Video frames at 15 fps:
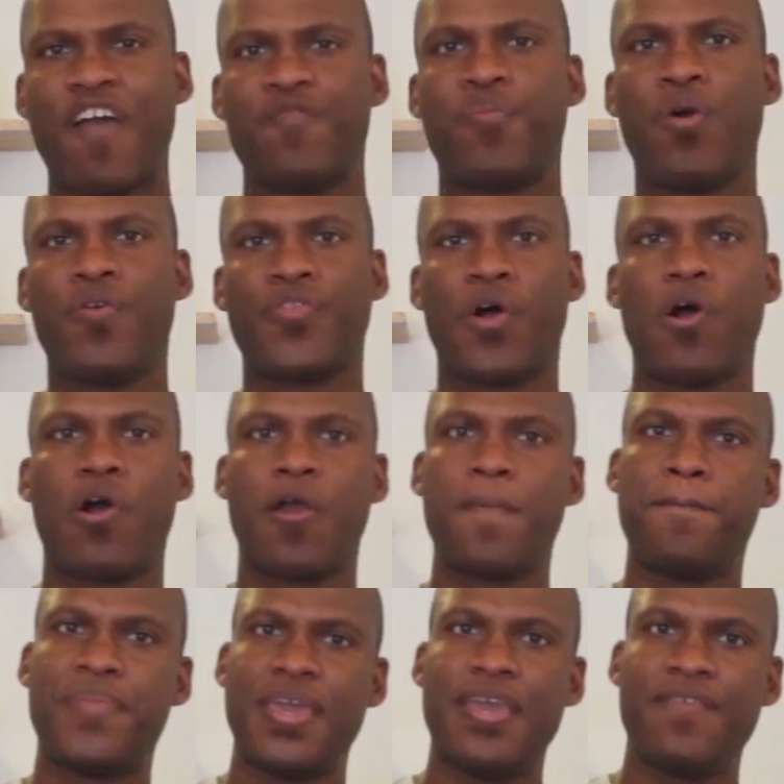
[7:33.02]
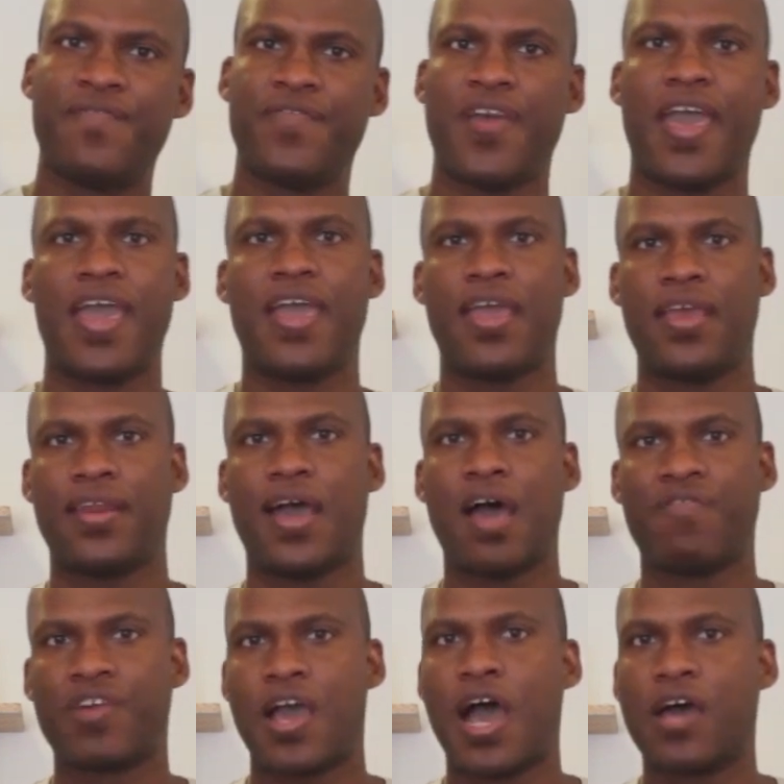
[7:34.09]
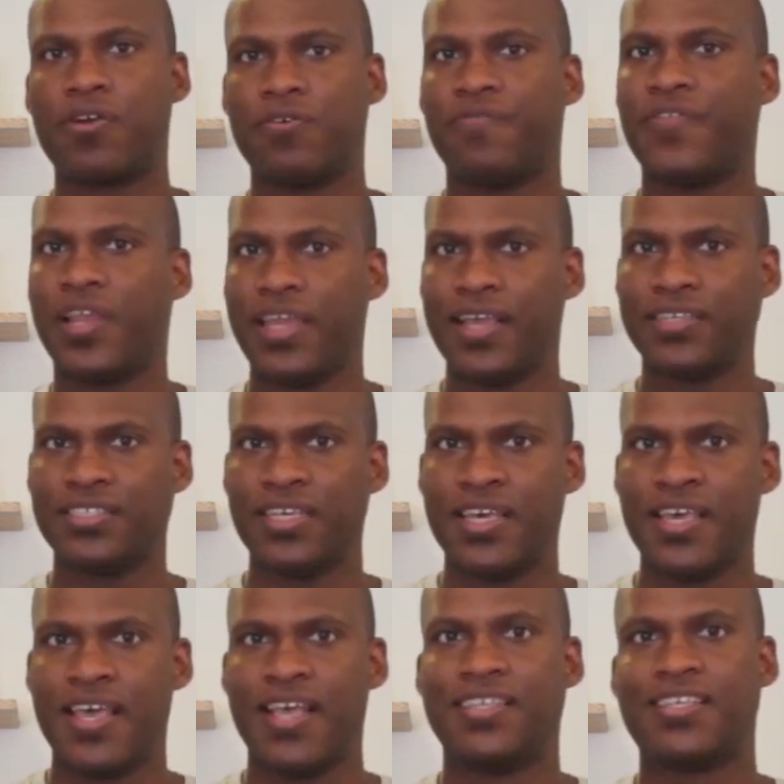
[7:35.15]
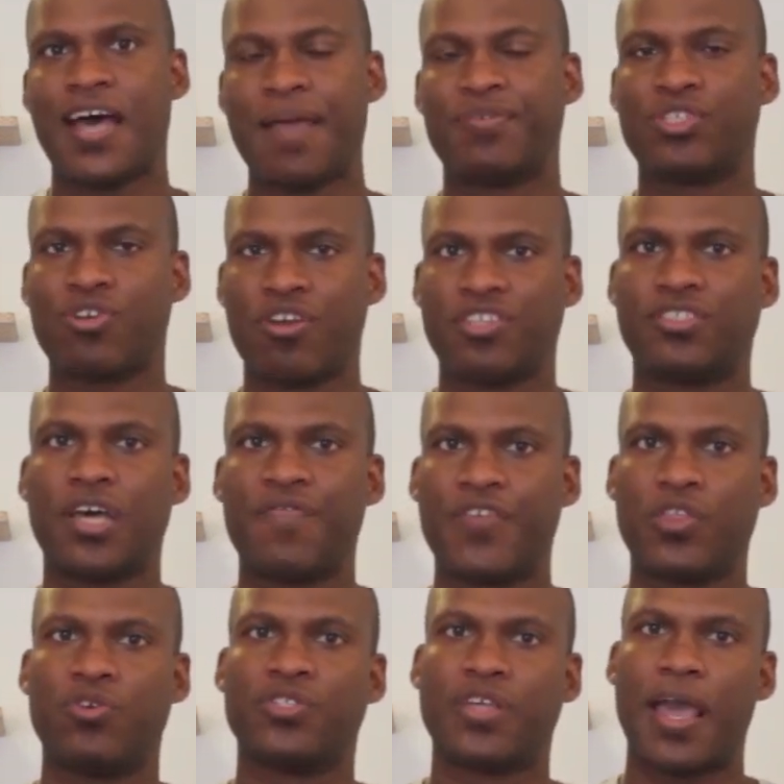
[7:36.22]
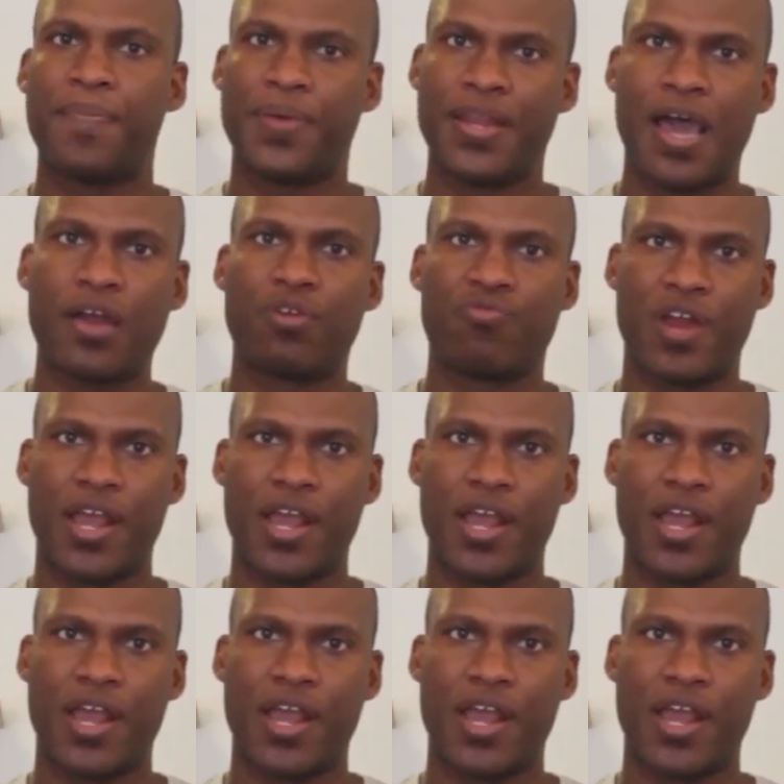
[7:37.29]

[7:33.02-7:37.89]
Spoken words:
have both our beef and avocado fillings, it's time to start stuffing those empanada